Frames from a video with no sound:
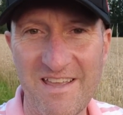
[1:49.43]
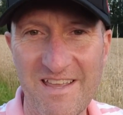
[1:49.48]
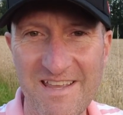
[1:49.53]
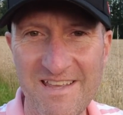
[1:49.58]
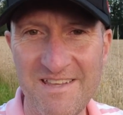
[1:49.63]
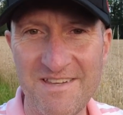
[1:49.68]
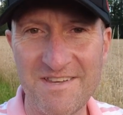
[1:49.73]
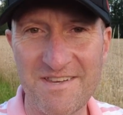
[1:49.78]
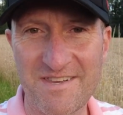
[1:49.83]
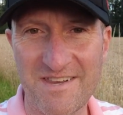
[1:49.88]

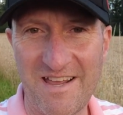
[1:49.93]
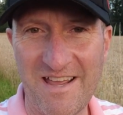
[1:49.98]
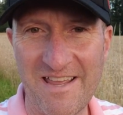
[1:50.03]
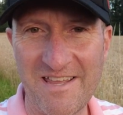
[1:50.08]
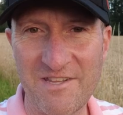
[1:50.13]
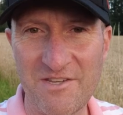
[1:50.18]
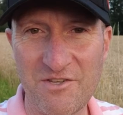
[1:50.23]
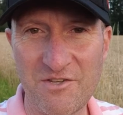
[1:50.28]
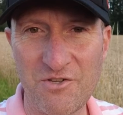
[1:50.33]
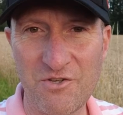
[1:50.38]
is
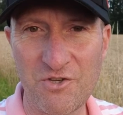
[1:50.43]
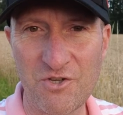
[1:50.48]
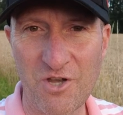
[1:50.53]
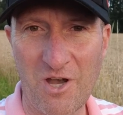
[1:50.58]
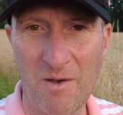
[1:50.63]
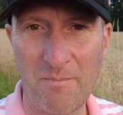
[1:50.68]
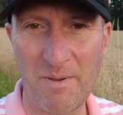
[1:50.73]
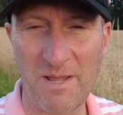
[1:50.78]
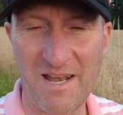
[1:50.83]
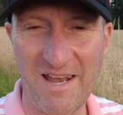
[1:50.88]
a
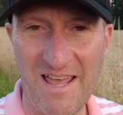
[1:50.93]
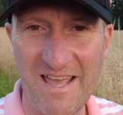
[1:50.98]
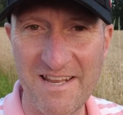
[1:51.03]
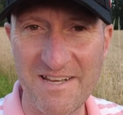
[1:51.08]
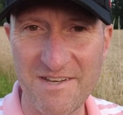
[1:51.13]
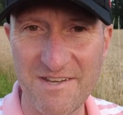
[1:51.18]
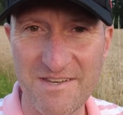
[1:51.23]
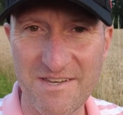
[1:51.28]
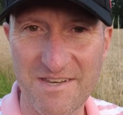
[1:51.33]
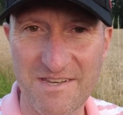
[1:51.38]
sharper
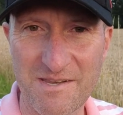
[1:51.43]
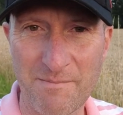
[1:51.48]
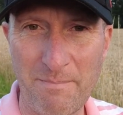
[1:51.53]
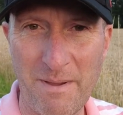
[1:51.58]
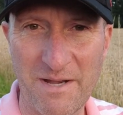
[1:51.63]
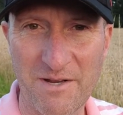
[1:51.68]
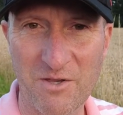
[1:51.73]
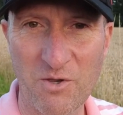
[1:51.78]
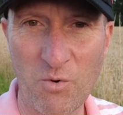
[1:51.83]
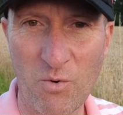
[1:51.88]
lens. It's a
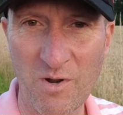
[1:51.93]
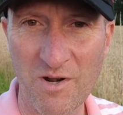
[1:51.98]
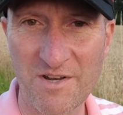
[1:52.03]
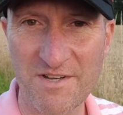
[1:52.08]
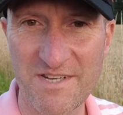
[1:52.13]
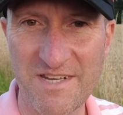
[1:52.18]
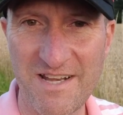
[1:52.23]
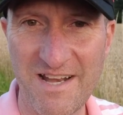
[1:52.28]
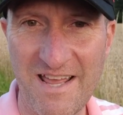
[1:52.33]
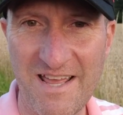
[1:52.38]
better
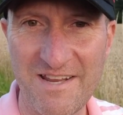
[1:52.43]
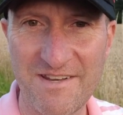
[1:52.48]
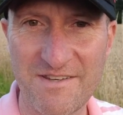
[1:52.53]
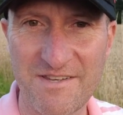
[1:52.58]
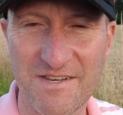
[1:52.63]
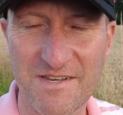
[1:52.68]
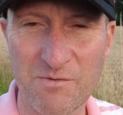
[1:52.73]
quality lens.